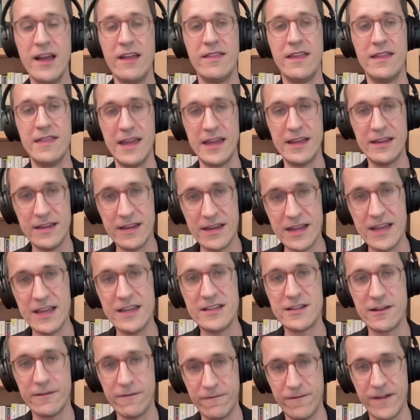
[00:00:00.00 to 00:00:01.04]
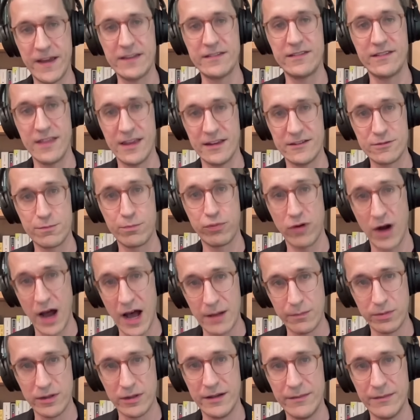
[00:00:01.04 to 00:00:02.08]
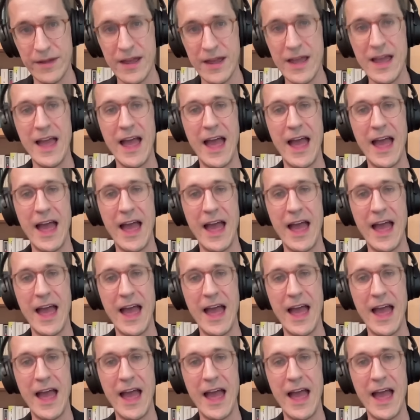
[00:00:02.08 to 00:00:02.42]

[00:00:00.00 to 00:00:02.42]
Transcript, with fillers: then they need to fix this problem.